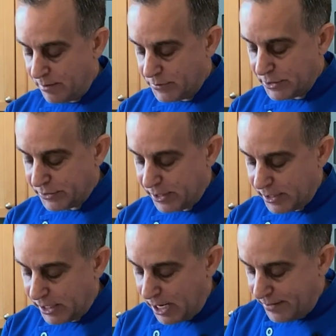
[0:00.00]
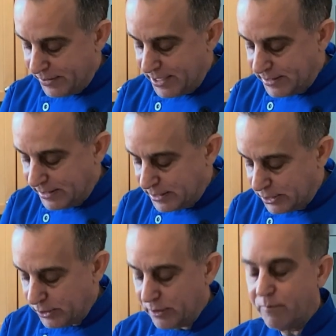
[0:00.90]
Just going to cut these
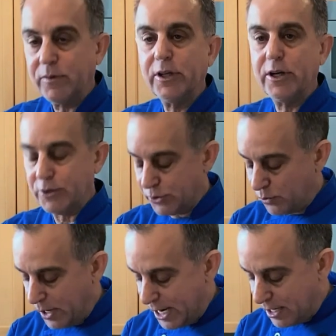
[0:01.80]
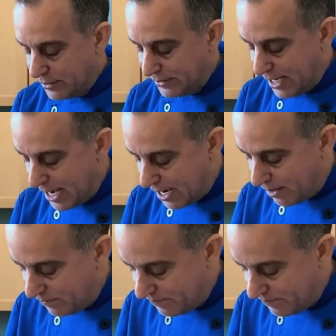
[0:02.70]
into little squares now.